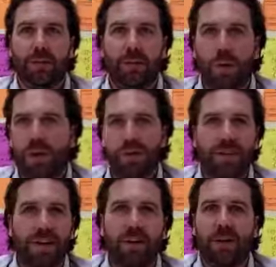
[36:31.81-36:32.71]
What is a
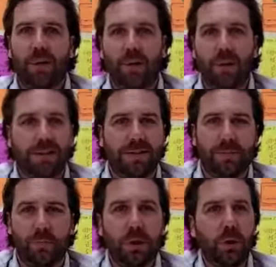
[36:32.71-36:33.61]
variable? What is
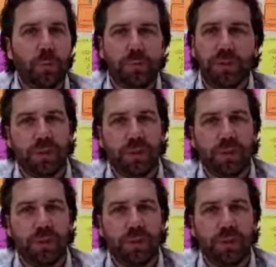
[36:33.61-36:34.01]
loops and